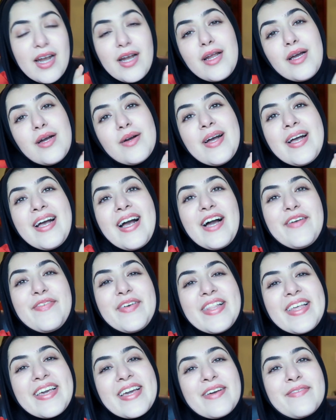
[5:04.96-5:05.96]
know, I
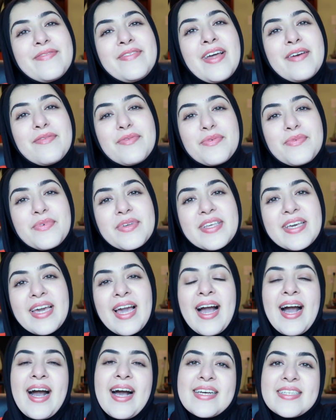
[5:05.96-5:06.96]
feel like I've never really
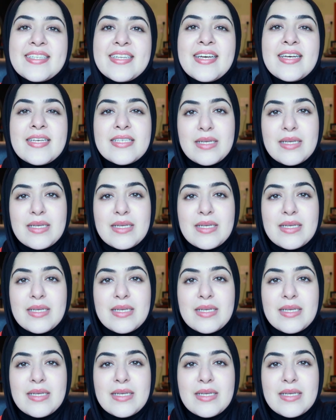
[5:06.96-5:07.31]
had